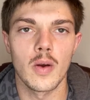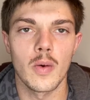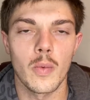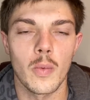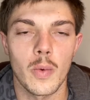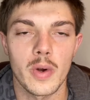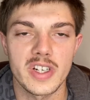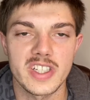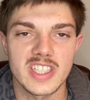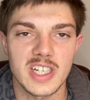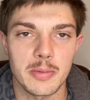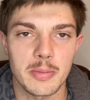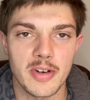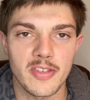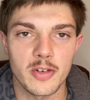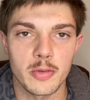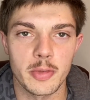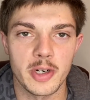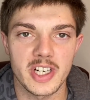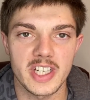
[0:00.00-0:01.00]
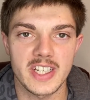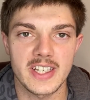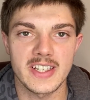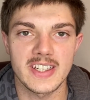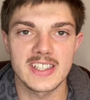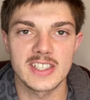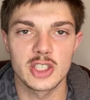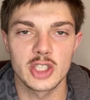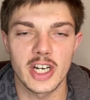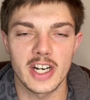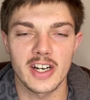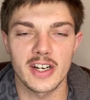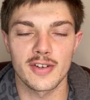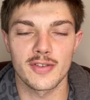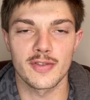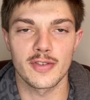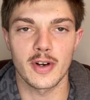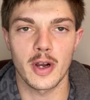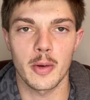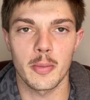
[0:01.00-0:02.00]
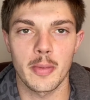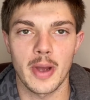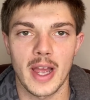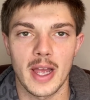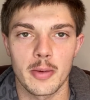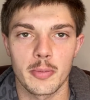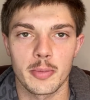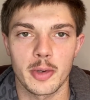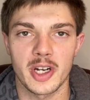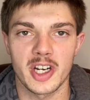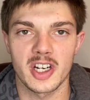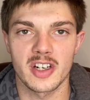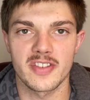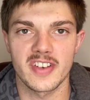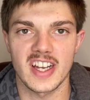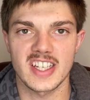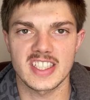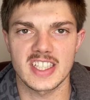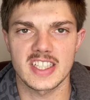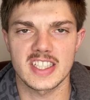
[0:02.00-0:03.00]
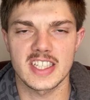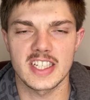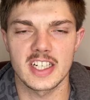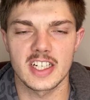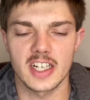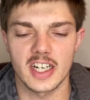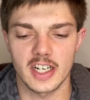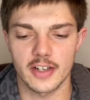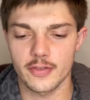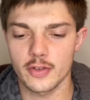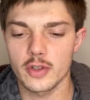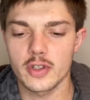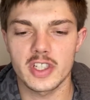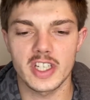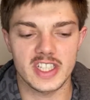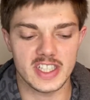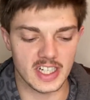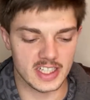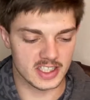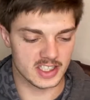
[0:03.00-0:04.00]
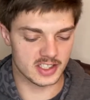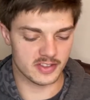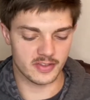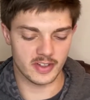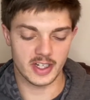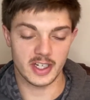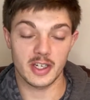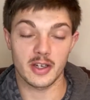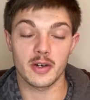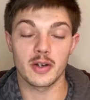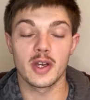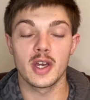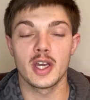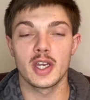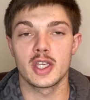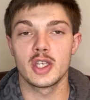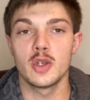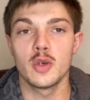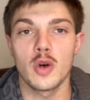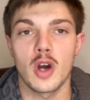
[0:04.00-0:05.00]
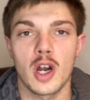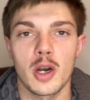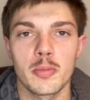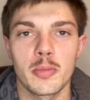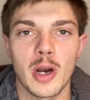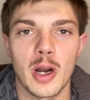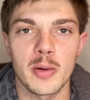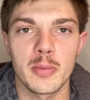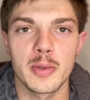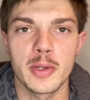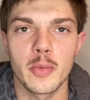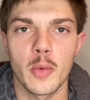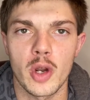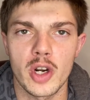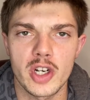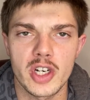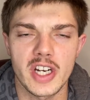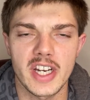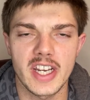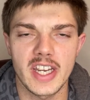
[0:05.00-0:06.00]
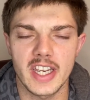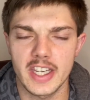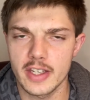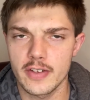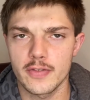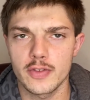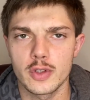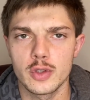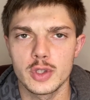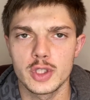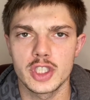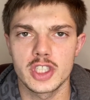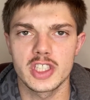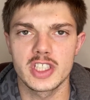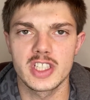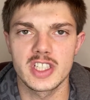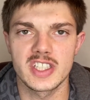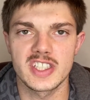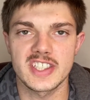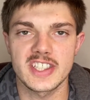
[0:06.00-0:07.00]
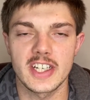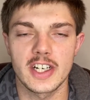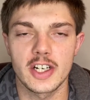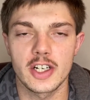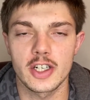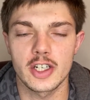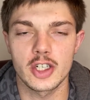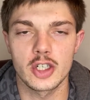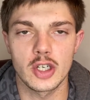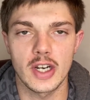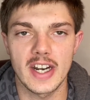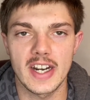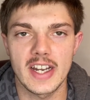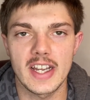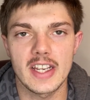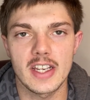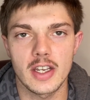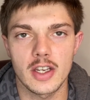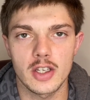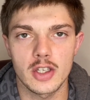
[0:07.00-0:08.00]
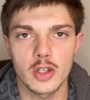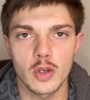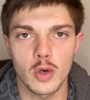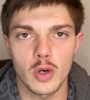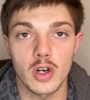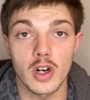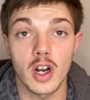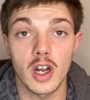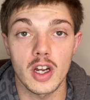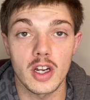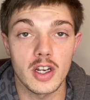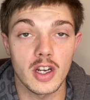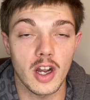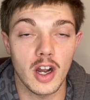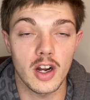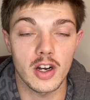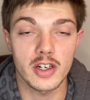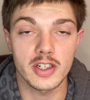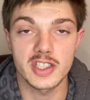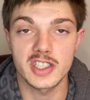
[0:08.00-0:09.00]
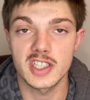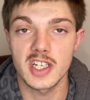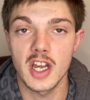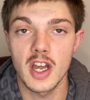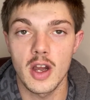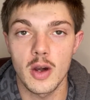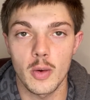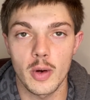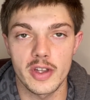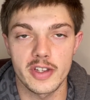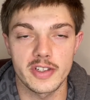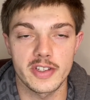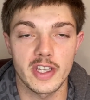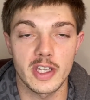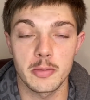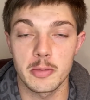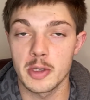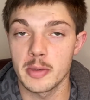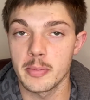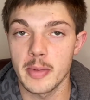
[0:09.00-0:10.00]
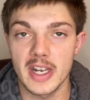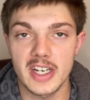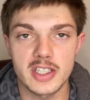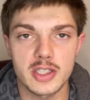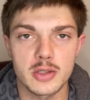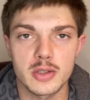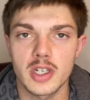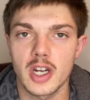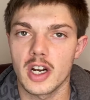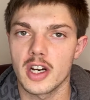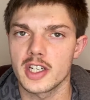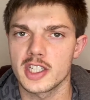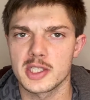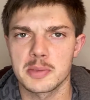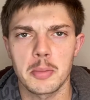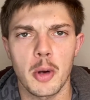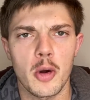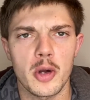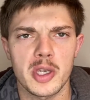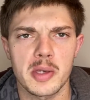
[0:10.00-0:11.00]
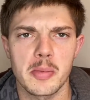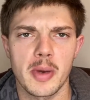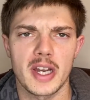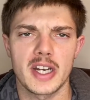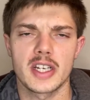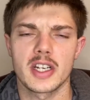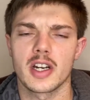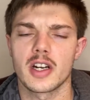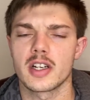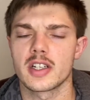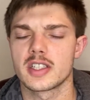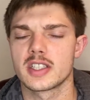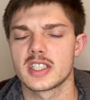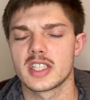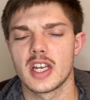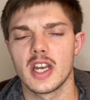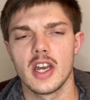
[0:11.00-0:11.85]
What is up, everybody? Jarrett from Empire of Assets here, and if you clicked on this video, you are probably wondering if you should consider grading your cards, whether they be Metazoo cards, Pokemon cards,